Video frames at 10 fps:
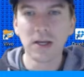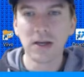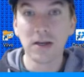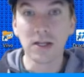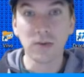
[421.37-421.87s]

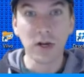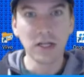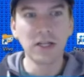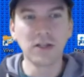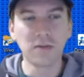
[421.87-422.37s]
That's what I
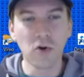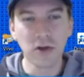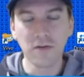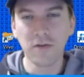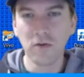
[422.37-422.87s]
needed the
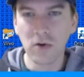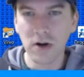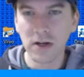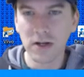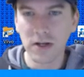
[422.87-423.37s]
break
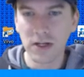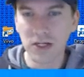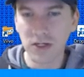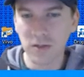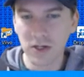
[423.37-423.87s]
for,
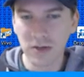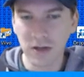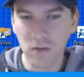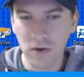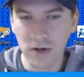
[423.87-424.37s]
just to make sure
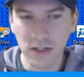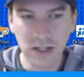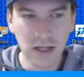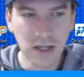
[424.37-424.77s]
that worked.